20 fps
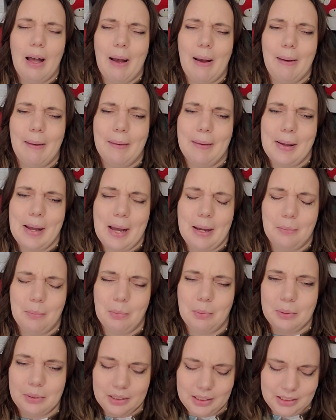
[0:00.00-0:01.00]
I
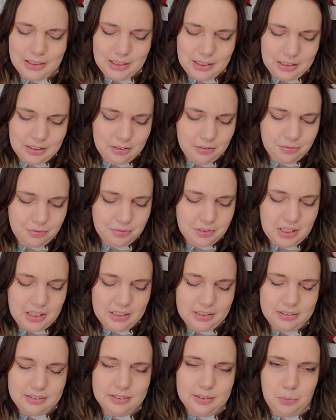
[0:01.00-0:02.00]
believe
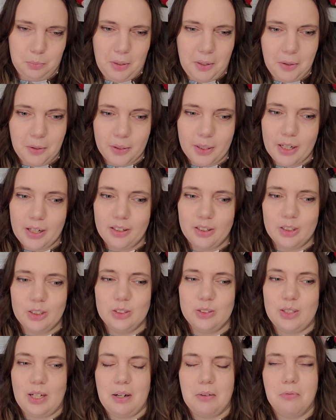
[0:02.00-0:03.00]
some other
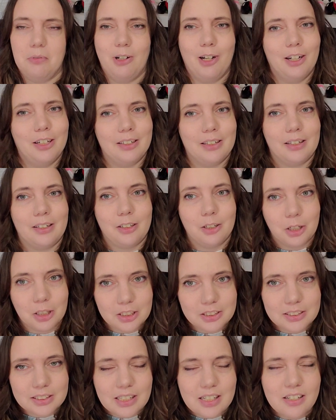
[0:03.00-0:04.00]
colors I have gotten at
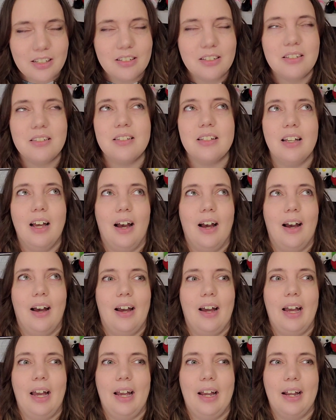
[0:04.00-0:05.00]
yard sales.
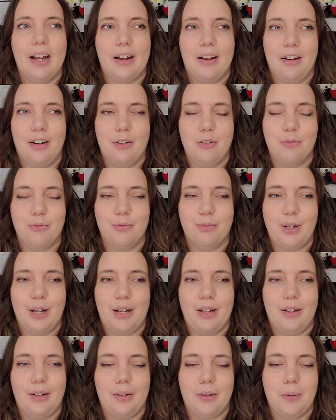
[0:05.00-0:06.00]
I have
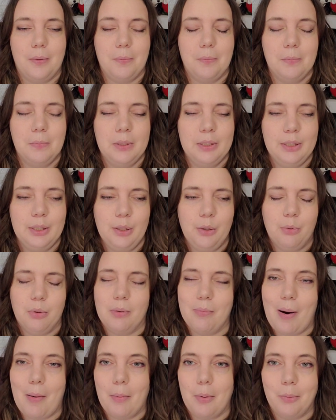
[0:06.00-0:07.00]
one of
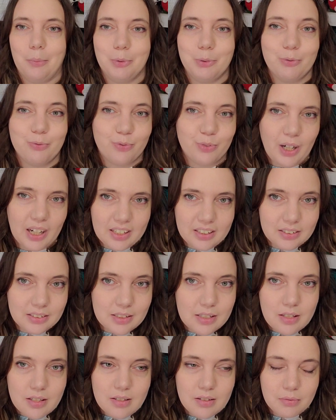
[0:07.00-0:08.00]
my mom's
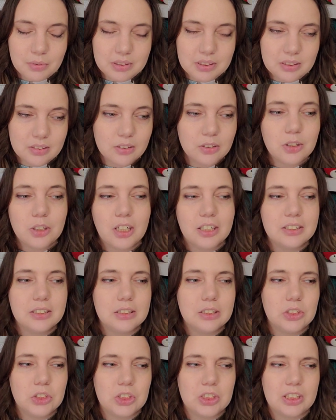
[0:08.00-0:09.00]
friends was into
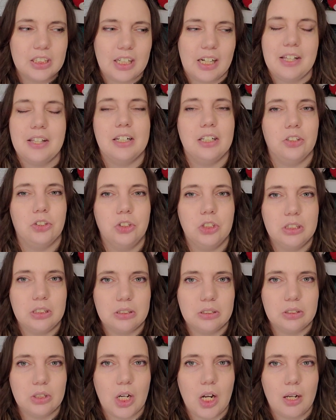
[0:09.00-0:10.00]
cross-stitching, and I think she
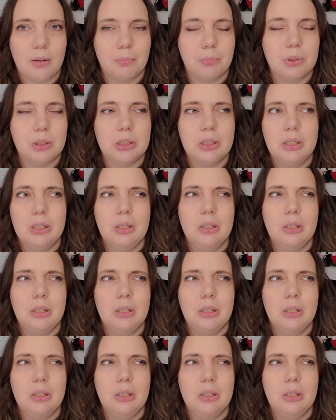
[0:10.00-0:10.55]
stopped